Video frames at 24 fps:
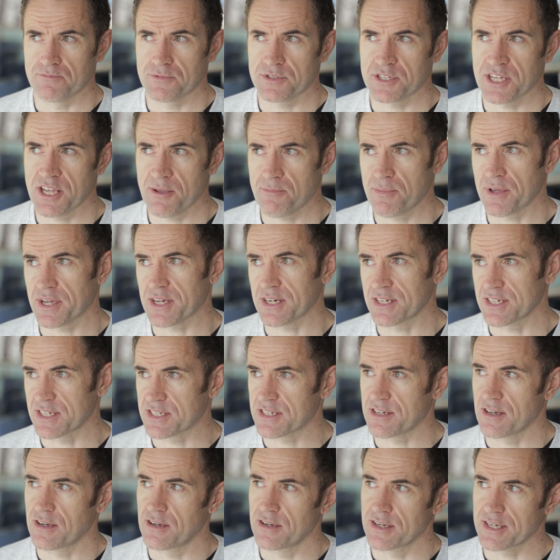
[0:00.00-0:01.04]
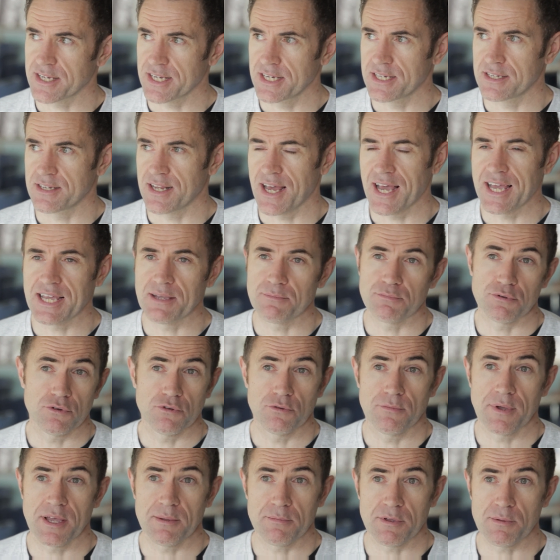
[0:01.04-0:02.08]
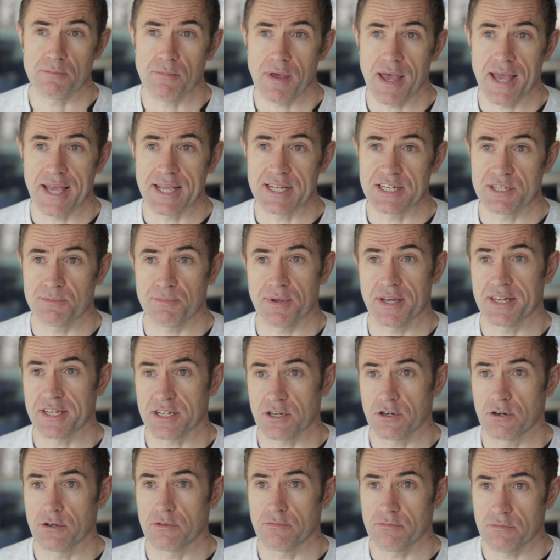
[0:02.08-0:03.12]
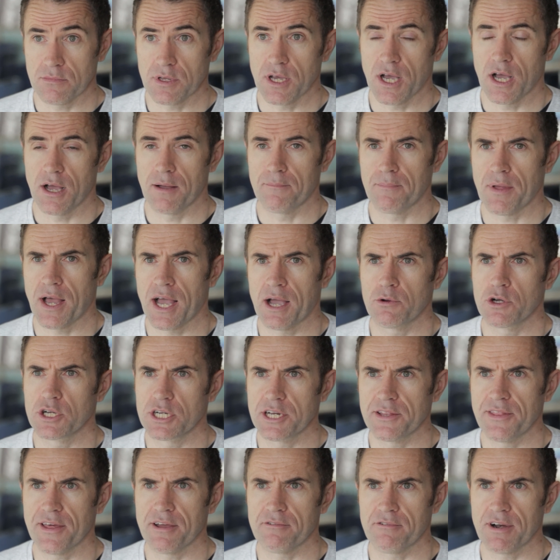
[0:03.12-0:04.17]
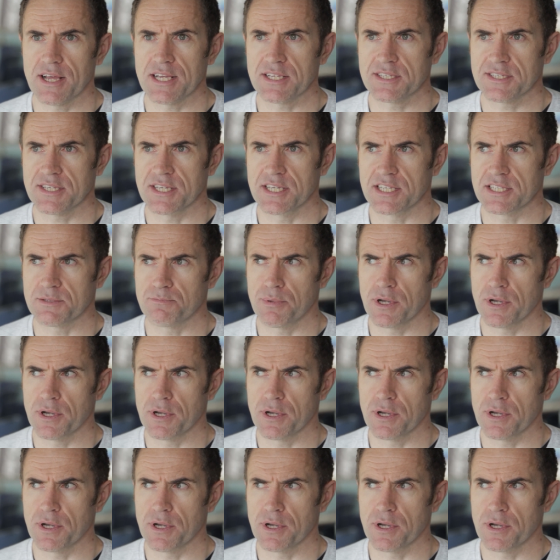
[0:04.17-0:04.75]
Typically starting in April or maybe May, depending on how early their race is.